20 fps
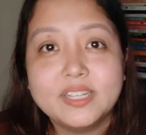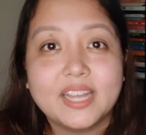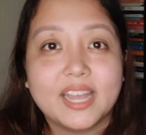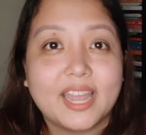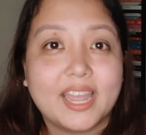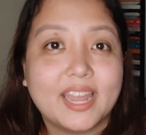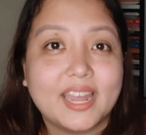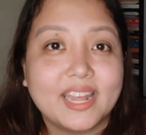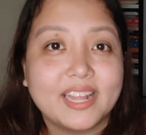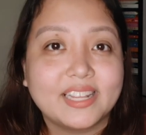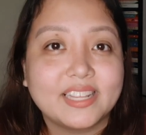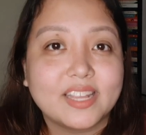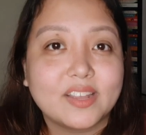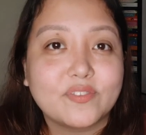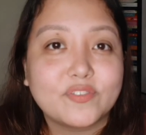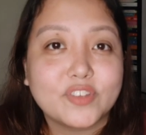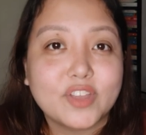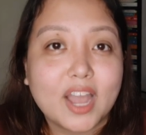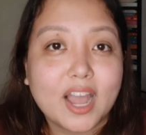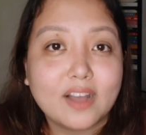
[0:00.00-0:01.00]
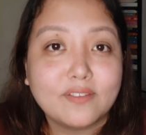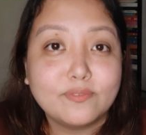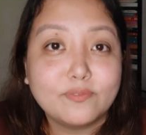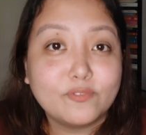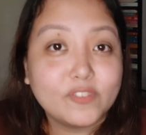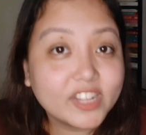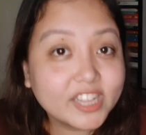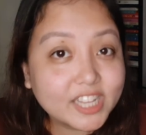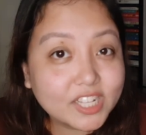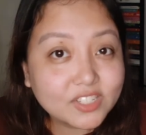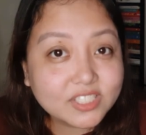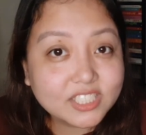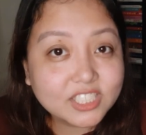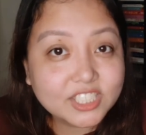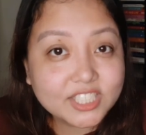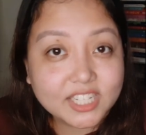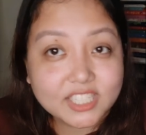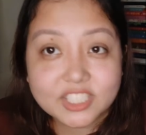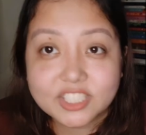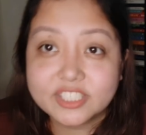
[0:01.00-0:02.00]
And if you have video
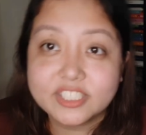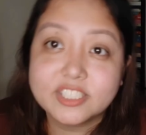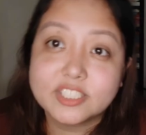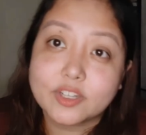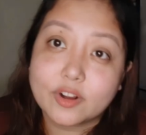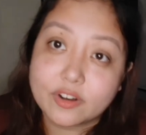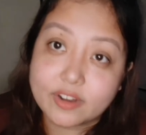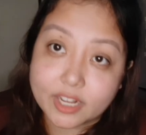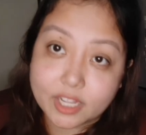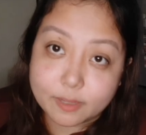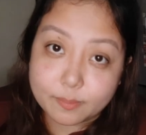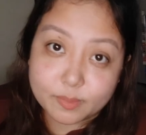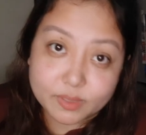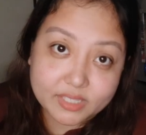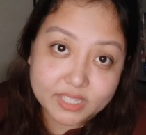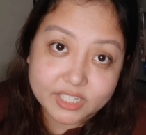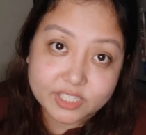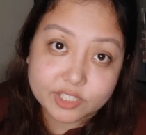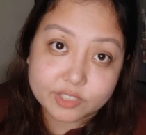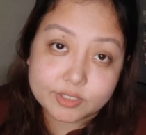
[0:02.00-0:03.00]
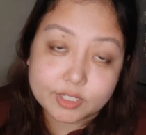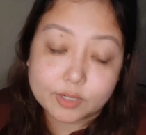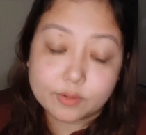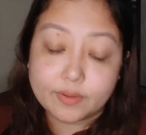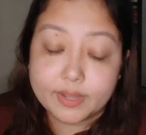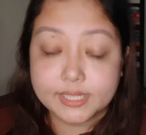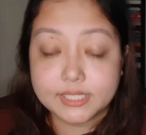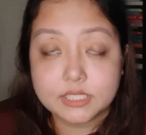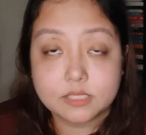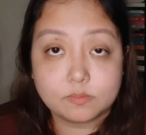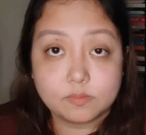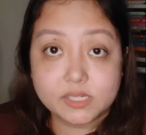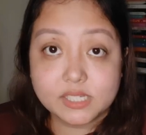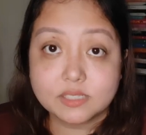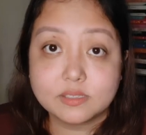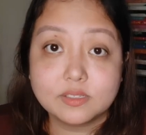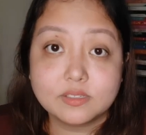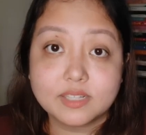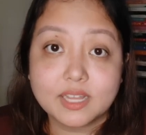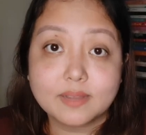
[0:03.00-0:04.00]
suggestions or recommendation requests,
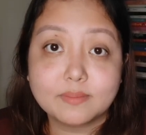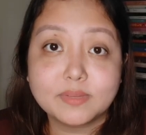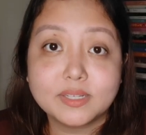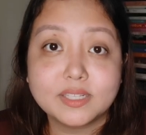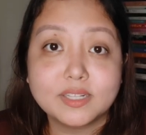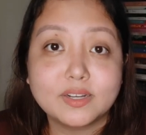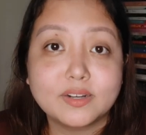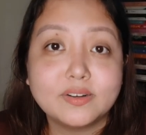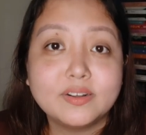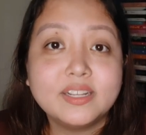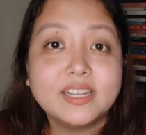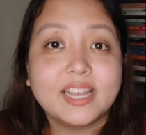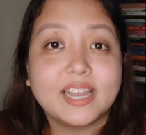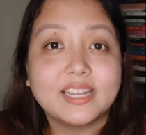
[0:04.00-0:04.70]
please do let me know,